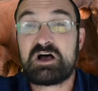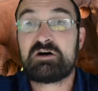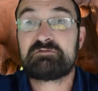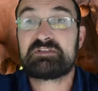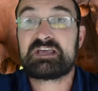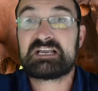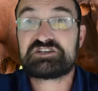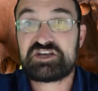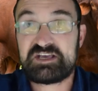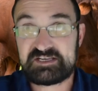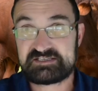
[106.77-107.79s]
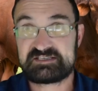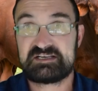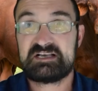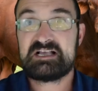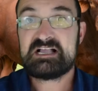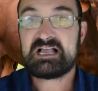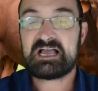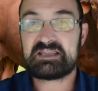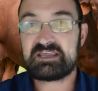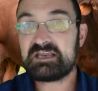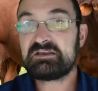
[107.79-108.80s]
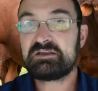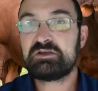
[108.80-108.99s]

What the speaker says: of their chest. And then